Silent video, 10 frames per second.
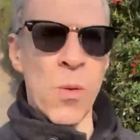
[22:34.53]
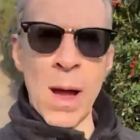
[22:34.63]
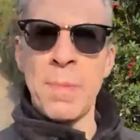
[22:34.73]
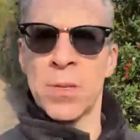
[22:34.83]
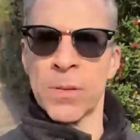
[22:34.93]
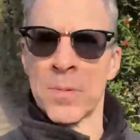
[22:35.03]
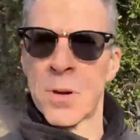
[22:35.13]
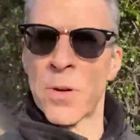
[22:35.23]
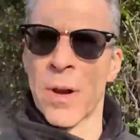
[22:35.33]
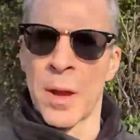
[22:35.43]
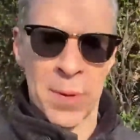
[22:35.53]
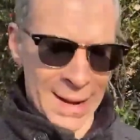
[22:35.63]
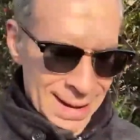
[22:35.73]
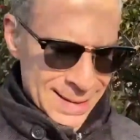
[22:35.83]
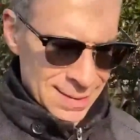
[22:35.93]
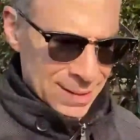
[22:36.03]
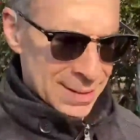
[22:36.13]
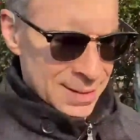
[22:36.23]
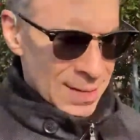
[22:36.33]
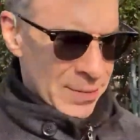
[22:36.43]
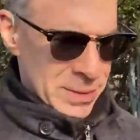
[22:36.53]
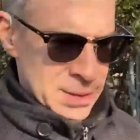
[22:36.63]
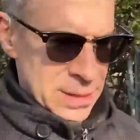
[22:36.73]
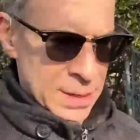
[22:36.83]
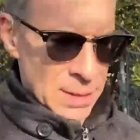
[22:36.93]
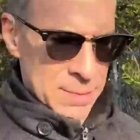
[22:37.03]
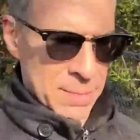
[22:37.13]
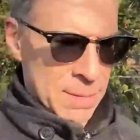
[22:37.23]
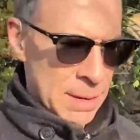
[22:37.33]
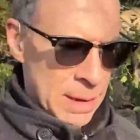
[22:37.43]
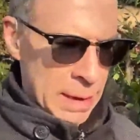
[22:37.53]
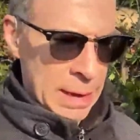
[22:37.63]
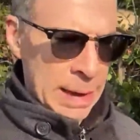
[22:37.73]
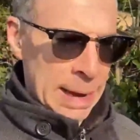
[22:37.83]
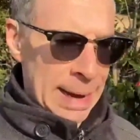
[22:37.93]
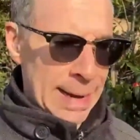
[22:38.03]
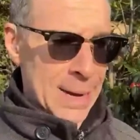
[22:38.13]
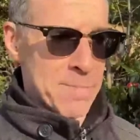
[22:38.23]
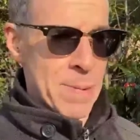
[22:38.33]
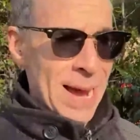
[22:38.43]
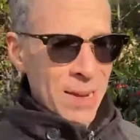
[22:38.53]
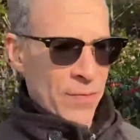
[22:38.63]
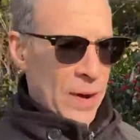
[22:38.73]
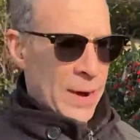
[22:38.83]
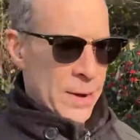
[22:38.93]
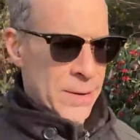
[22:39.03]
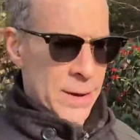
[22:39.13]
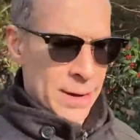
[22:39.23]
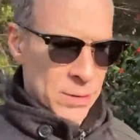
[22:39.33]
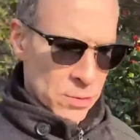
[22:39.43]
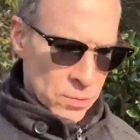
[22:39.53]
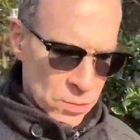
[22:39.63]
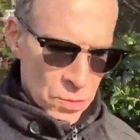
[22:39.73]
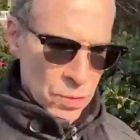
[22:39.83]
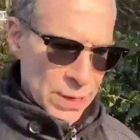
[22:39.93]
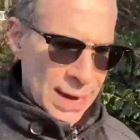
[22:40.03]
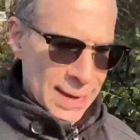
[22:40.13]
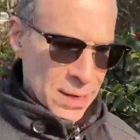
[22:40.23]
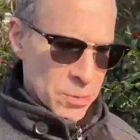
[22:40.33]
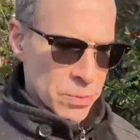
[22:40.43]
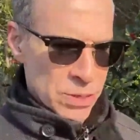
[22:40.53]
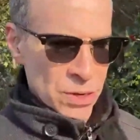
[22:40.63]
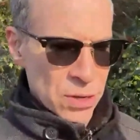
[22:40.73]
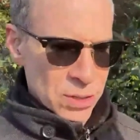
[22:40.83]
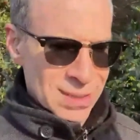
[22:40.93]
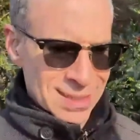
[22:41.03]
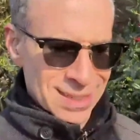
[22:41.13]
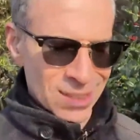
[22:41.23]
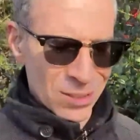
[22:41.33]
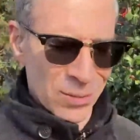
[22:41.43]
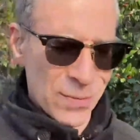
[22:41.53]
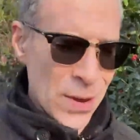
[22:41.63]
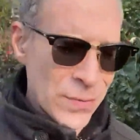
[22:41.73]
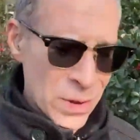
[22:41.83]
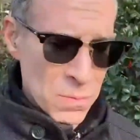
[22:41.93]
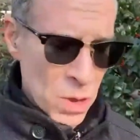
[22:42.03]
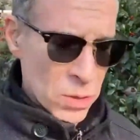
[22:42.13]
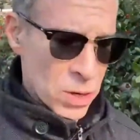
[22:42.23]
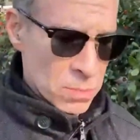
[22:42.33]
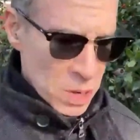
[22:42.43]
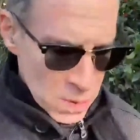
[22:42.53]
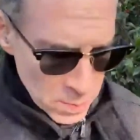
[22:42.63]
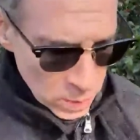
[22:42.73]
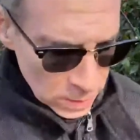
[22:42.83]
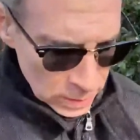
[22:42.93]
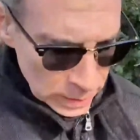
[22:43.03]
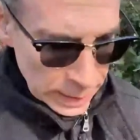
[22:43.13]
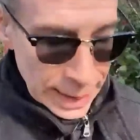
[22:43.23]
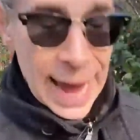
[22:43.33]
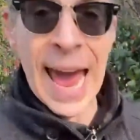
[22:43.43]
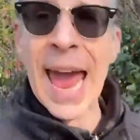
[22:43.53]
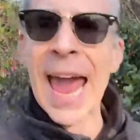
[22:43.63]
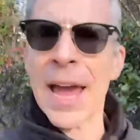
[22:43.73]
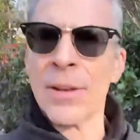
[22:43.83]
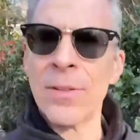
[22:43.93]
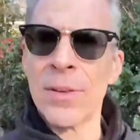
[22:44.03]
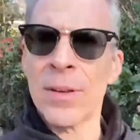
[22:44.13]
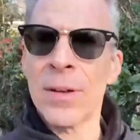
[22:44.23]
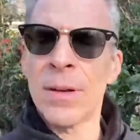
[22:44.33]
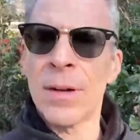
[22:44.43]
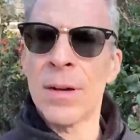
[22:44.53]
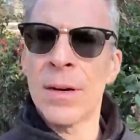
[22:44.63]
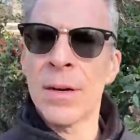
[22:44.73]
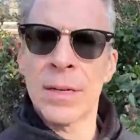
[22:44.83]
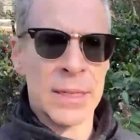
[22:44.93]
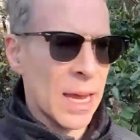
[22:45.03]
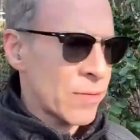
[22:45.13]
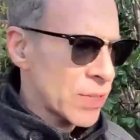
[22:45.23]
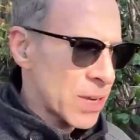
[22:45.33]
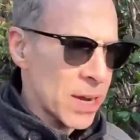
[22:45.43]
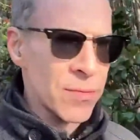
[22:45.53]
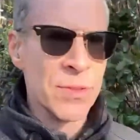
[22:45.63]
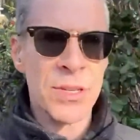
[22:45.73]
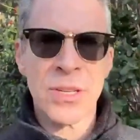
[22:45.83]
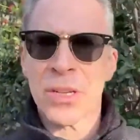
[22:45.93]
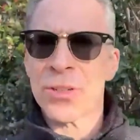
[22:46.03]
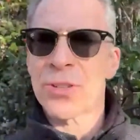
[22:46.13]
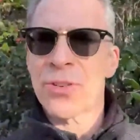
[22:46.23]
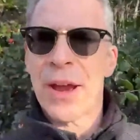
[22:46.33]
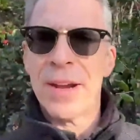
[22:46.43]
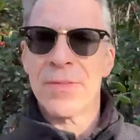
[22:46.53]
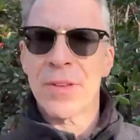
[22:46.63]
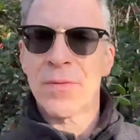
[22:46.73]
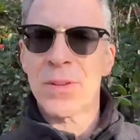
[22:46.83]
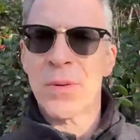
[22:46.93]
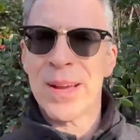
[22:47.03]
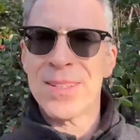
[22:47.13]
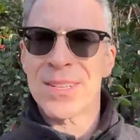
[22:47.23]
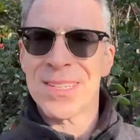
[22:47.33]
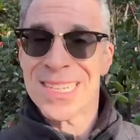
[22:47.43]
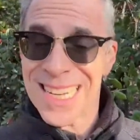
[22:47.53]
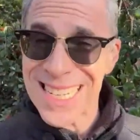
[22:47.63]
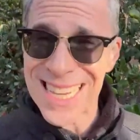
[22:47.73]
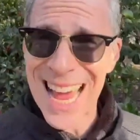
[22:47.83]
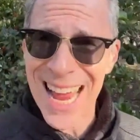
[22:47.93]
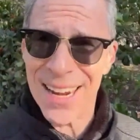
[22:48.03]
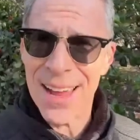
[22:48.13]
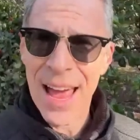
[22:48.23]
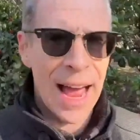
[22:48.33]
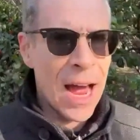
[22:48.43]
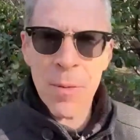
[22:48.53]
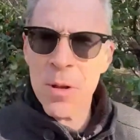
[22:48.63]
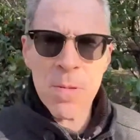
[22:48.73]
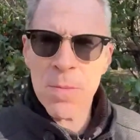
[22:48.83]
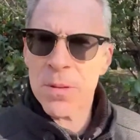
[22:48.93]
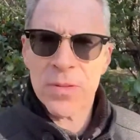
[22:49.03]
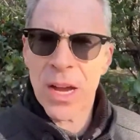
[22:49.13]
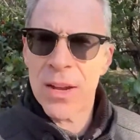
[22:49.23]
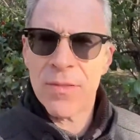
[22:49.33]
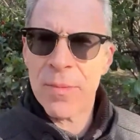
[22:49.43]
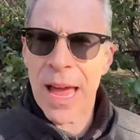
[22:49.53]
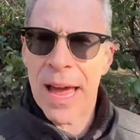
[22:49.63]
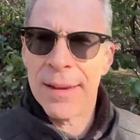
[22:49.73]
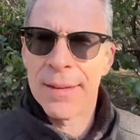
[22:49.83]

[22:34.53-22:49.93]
weapons program in 1917. And it backfired and created a result that killed 50 million people and gave us every single strain of influenza since then. How many people have died from that?